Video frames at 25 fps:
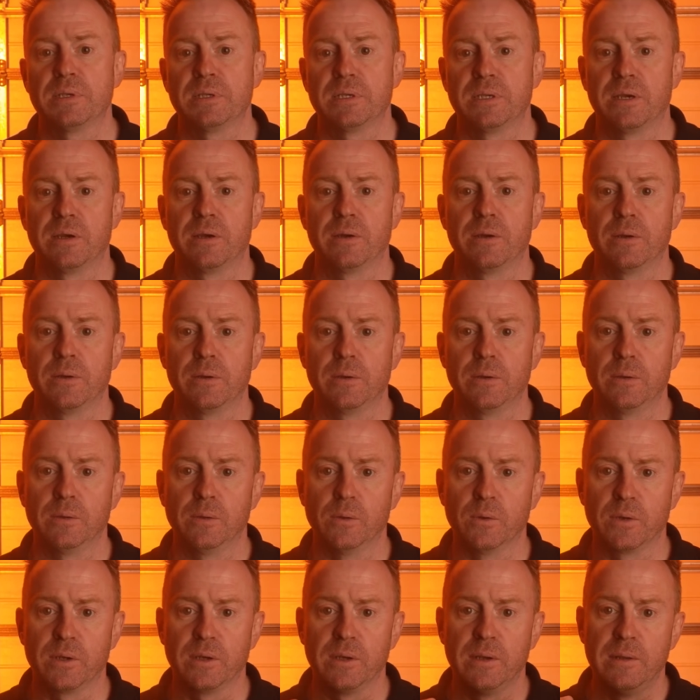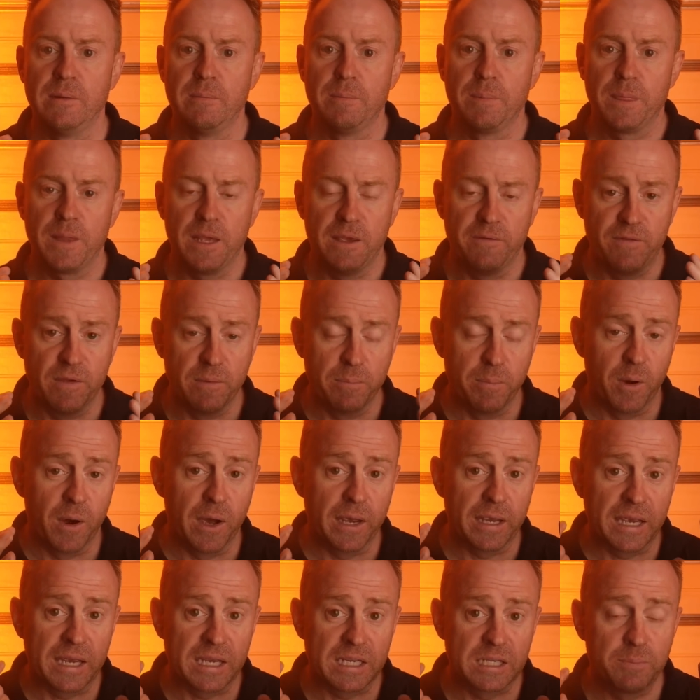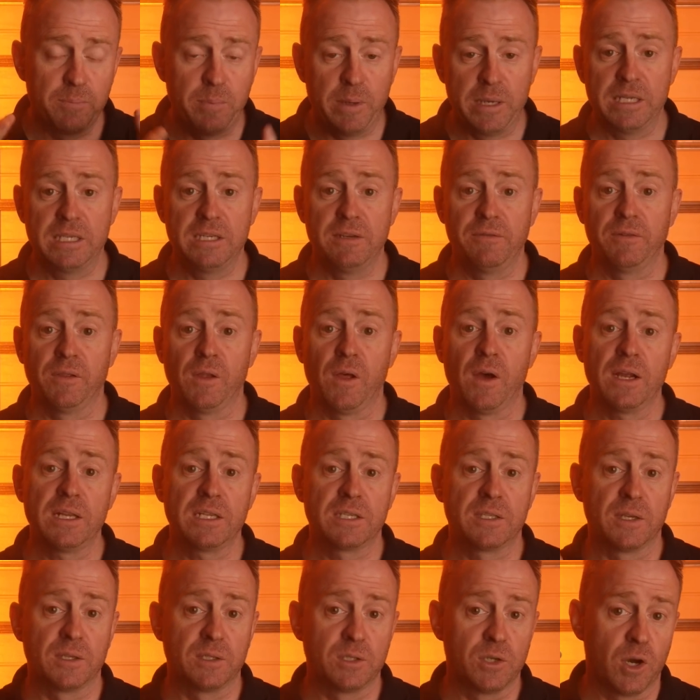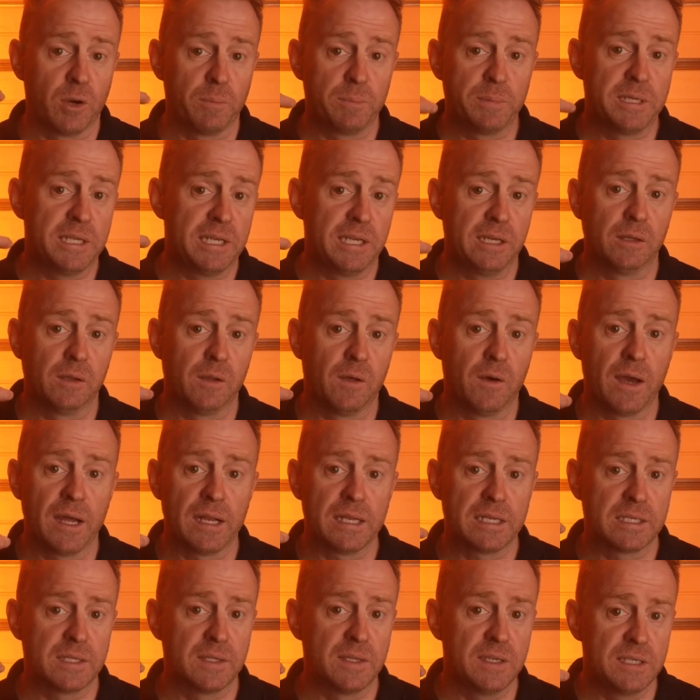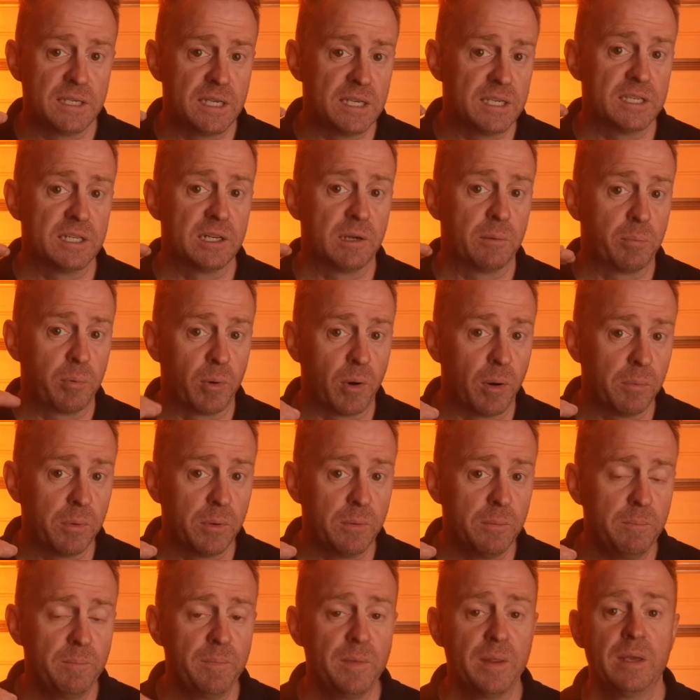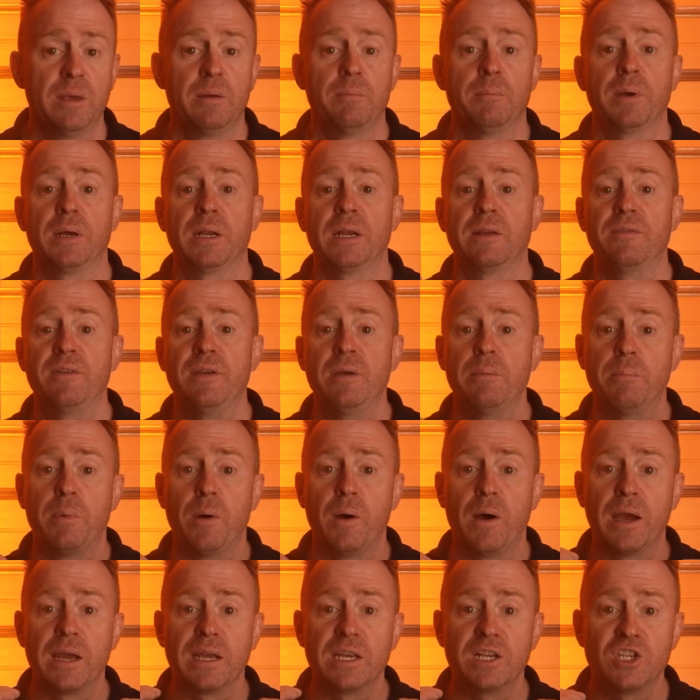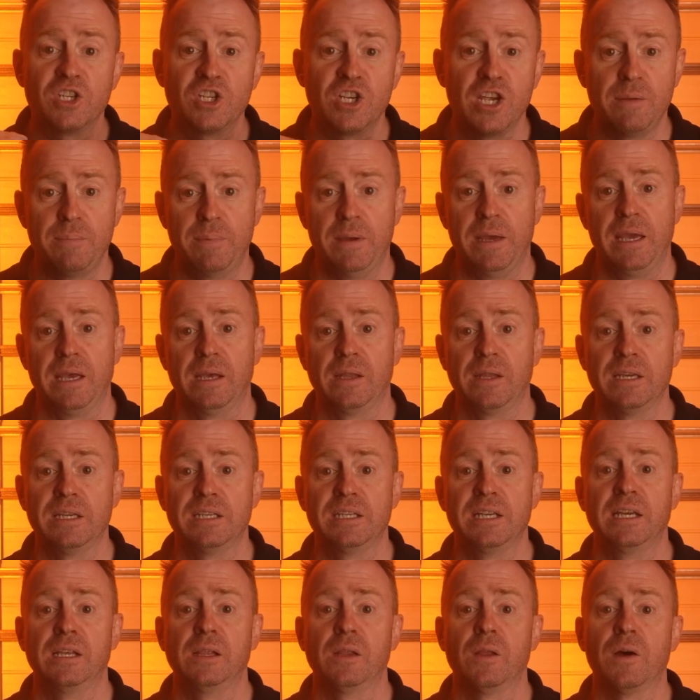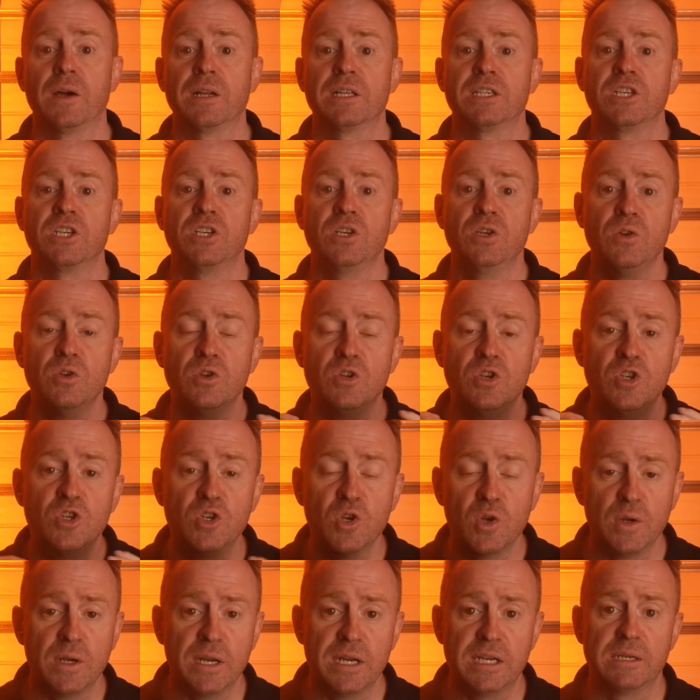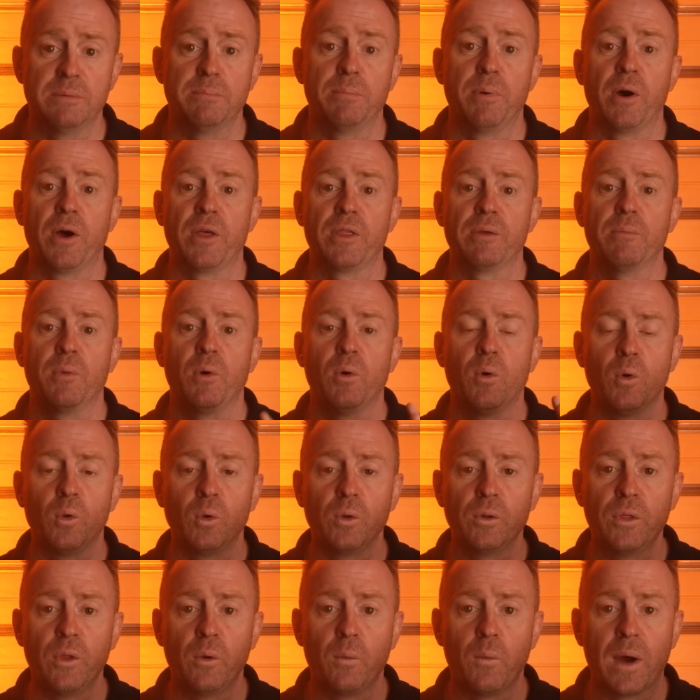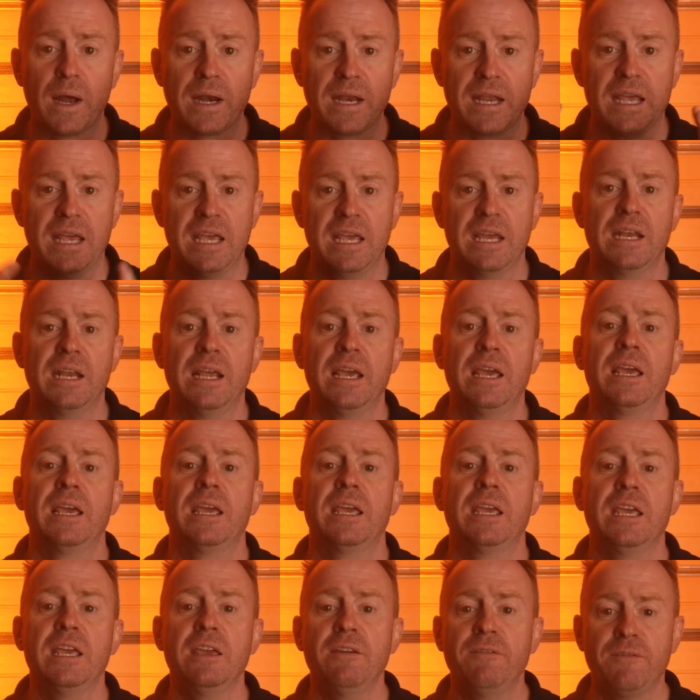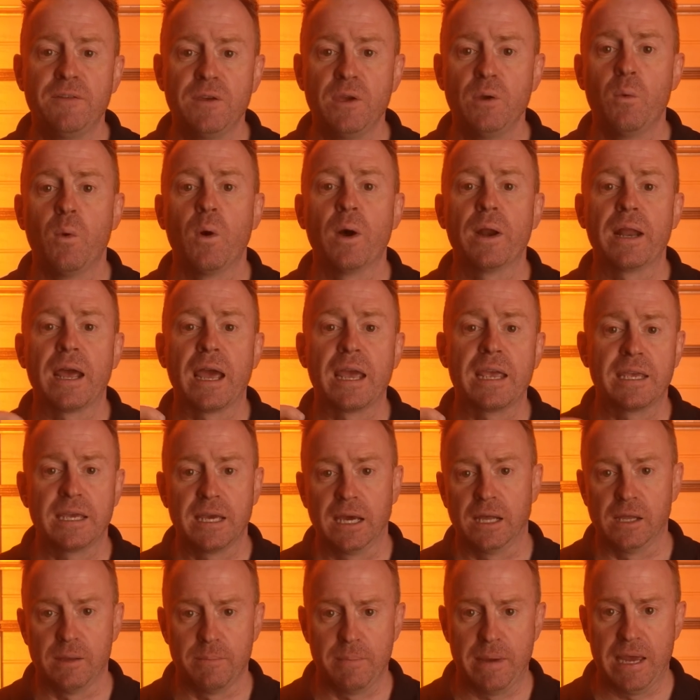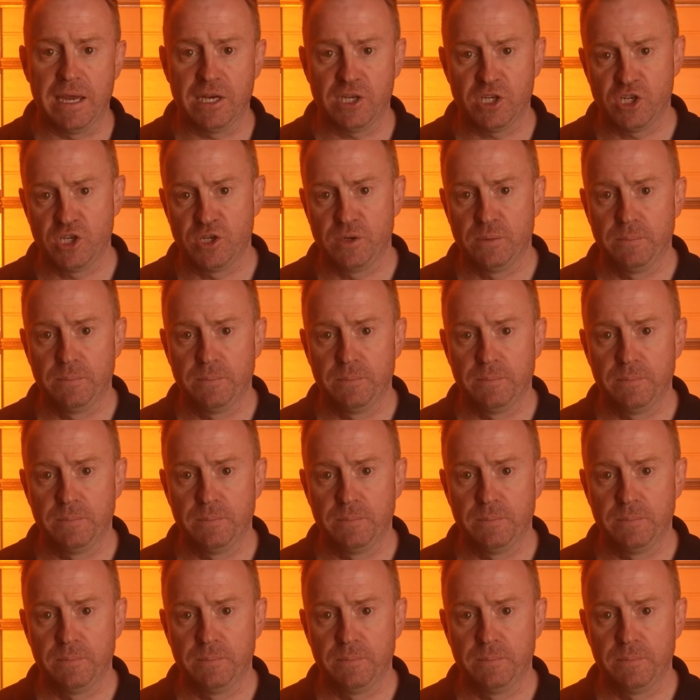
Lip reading: So look, if you're buying expensive lights, the top tier lights, this isn't a problem. But if you're buying cheaper LED lights, you do need to buy them all in the one hit if you want a color match.